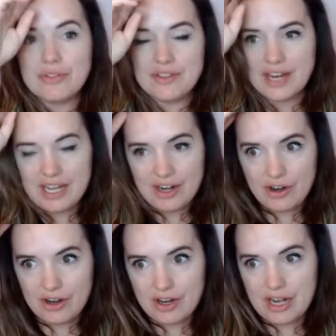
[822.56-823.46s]
thing that I had
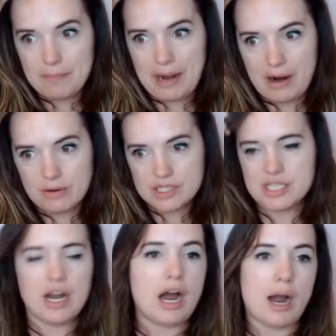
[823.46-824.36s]
heard about
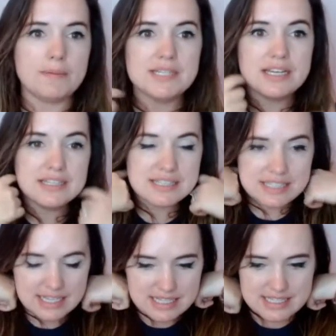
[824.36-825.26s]

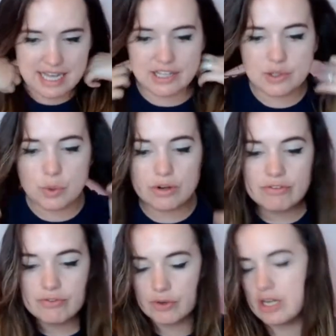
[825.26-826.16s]
opt-ins is that your
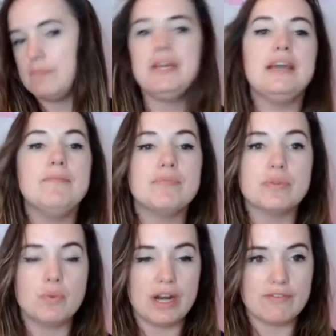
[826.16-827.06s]
freebie,
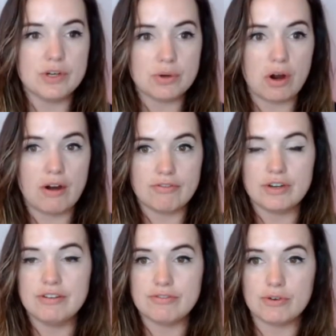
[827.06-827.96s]
whatever you're
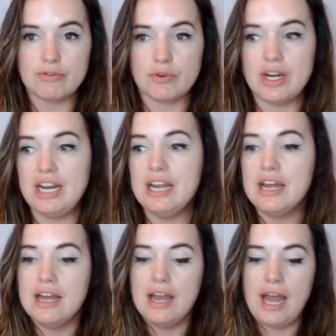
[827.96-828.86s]
offering for free,
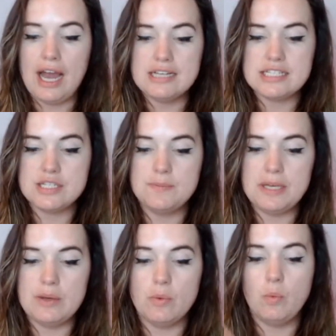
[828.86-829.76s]
has to
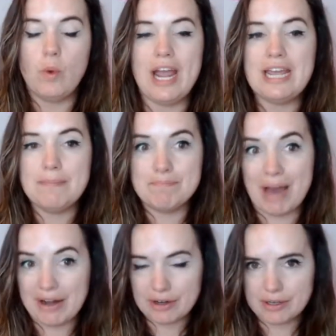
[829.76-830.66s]
be way
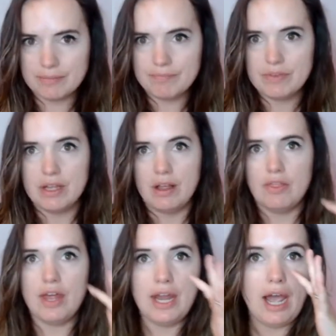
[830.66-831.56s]
better
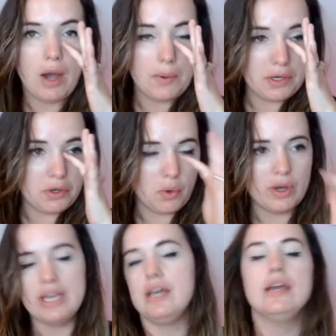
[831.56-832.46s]
than how
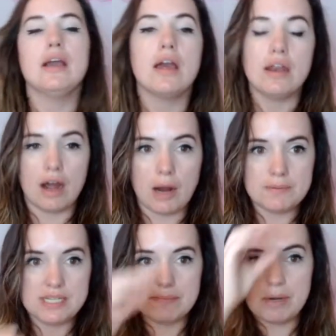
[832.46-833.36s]
annoying an
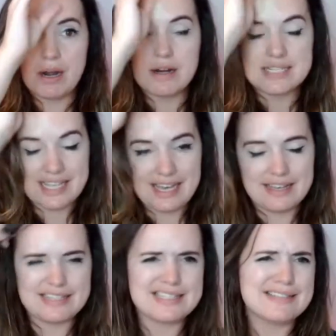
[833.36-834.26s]
opt-in box
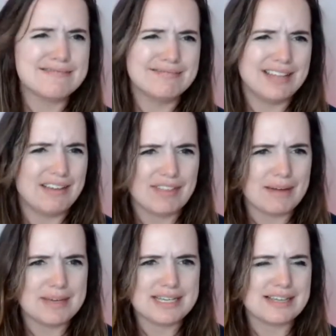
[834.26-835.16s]
is. If
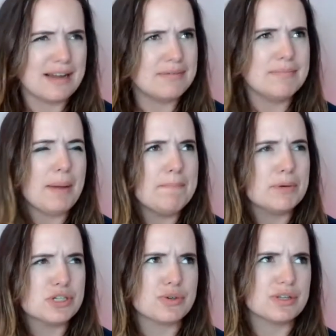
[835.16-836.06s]
that makes sense. I'm
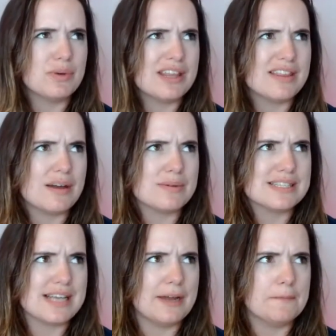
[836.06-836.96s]
butchering the way that
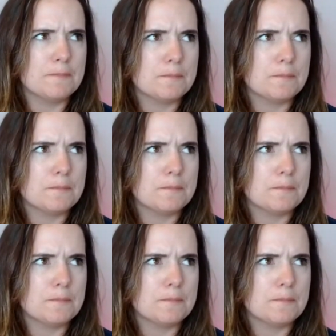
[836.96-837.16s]
was said.